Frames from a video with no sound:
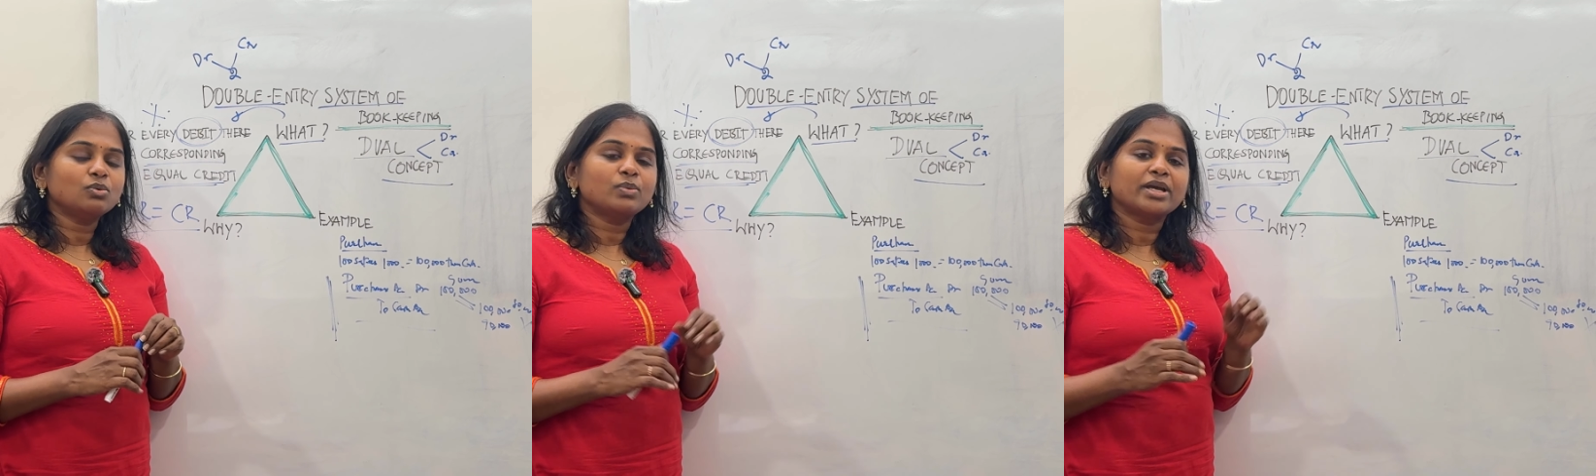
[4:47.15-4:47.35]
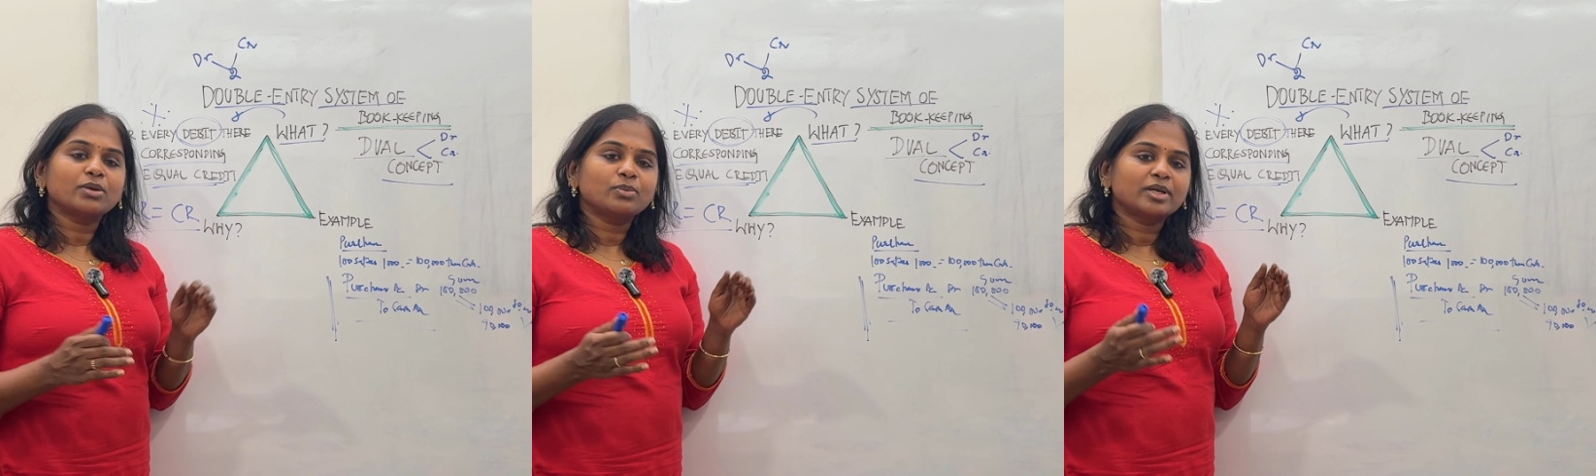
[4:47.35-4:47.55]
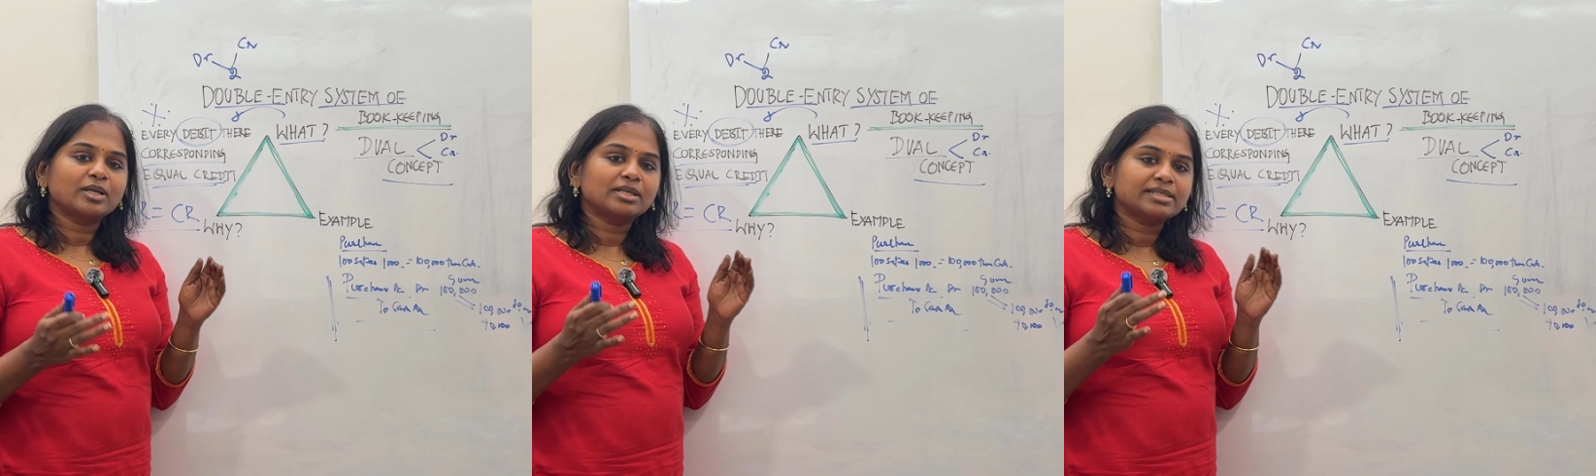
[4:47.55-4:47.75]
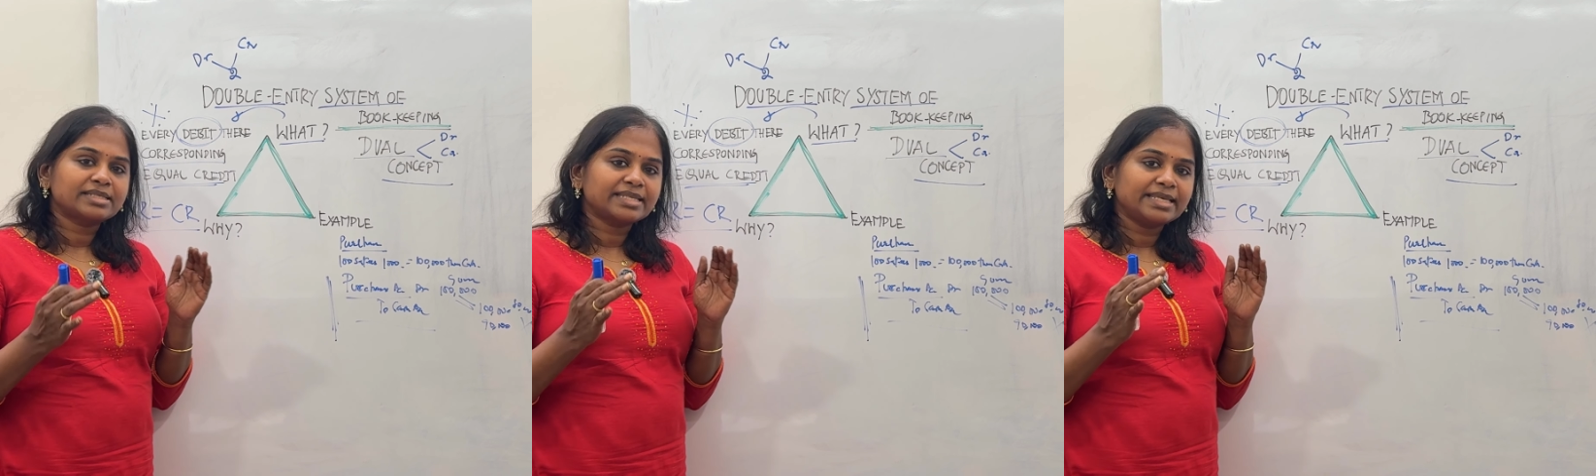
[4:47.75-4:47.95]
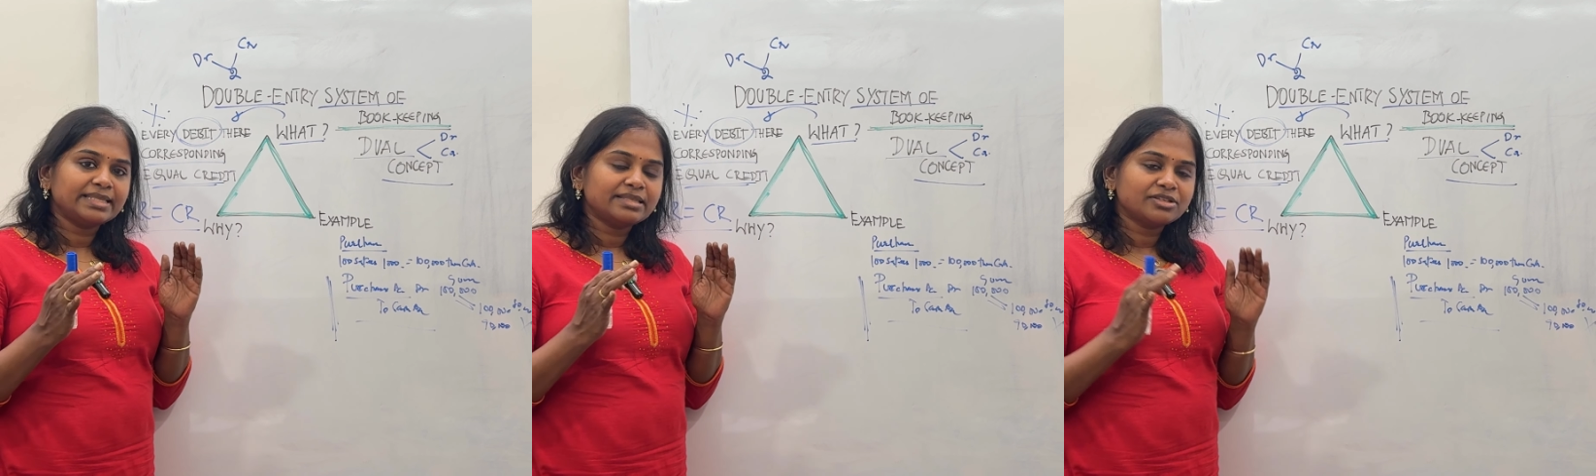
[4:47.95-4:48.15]
where we will
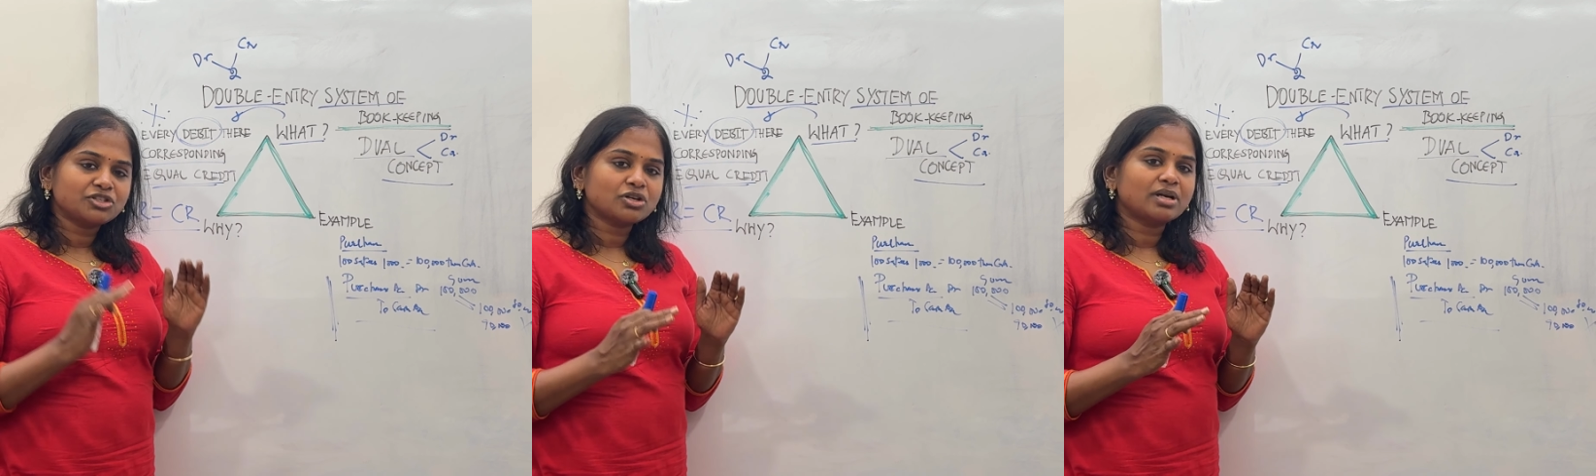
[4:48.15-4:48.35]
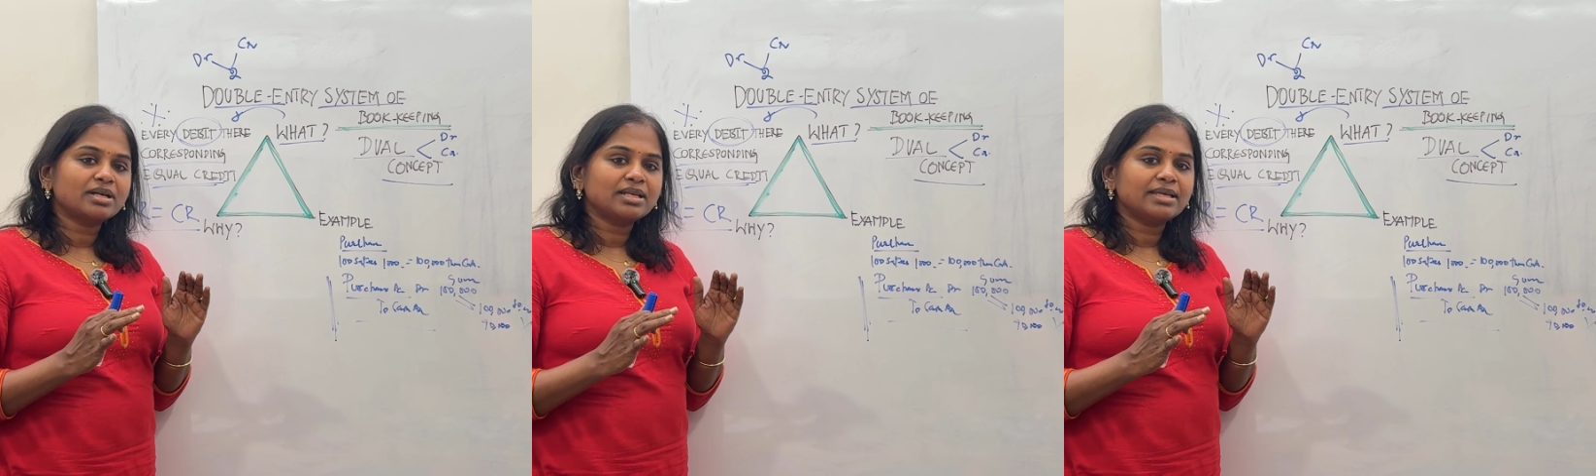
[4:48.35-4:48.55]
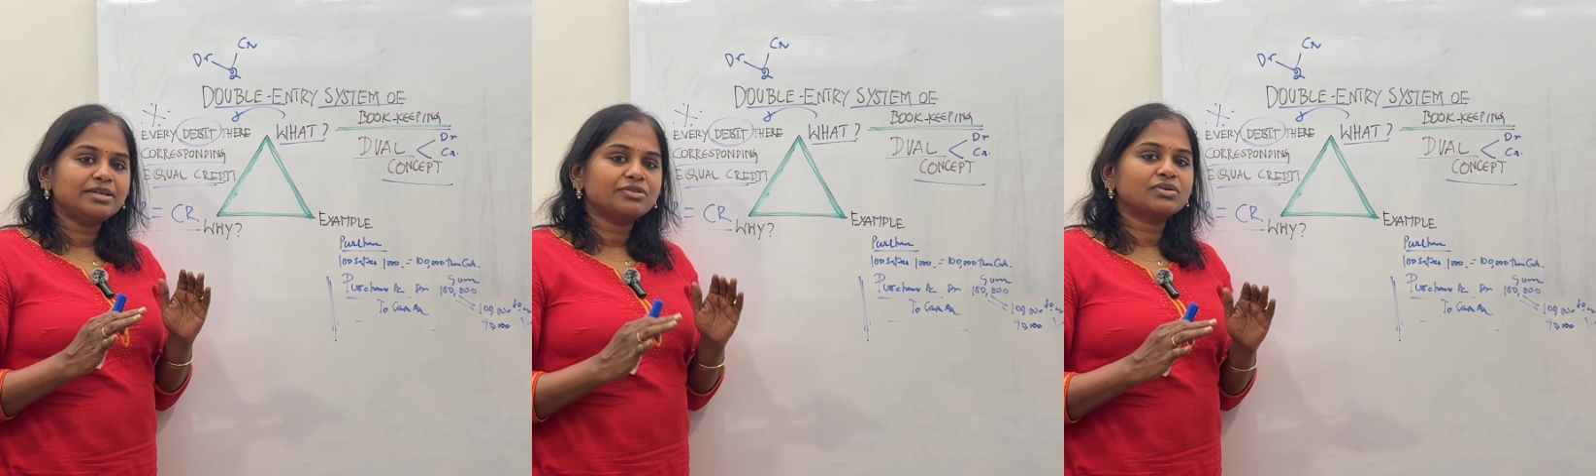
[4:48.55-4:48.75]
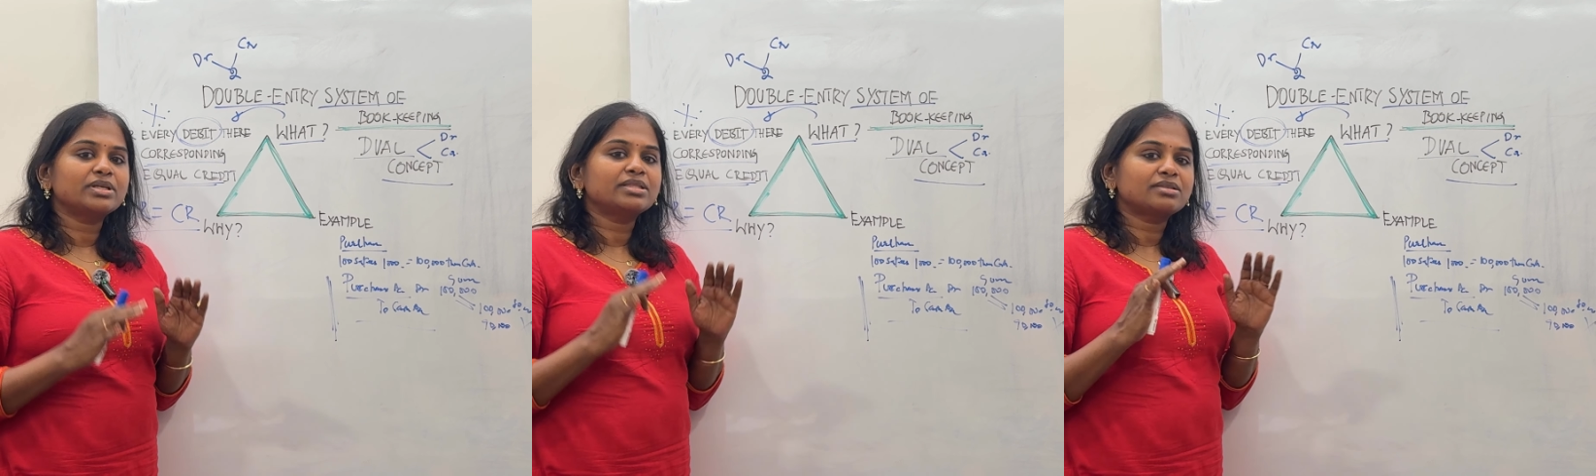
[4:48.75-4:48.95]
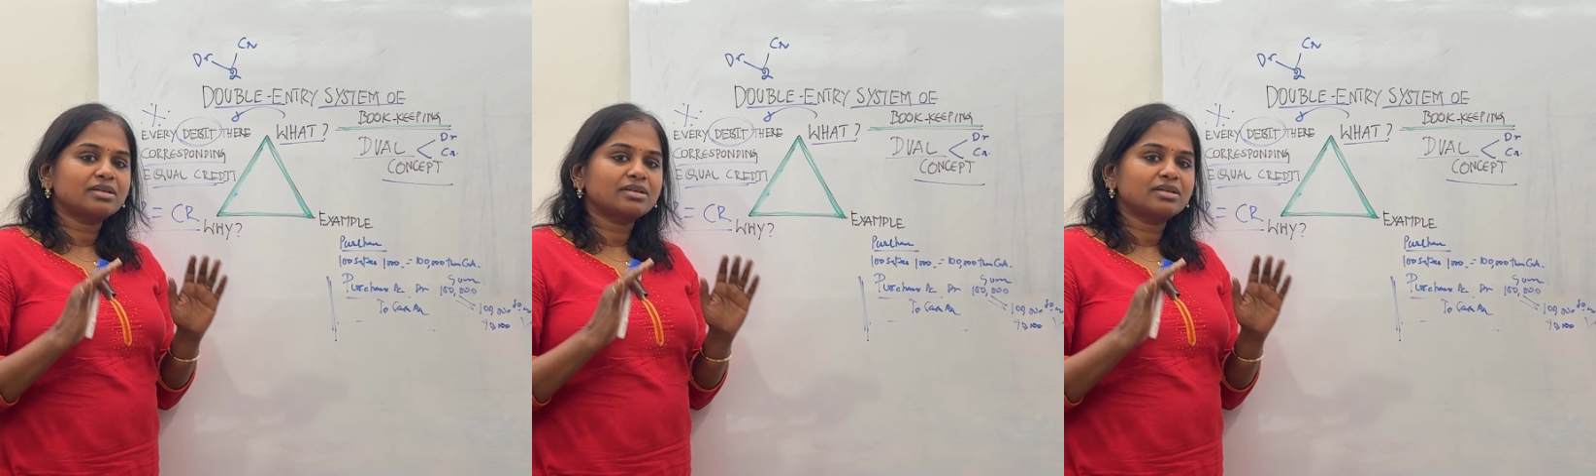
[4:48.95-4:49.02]
see the journal entry,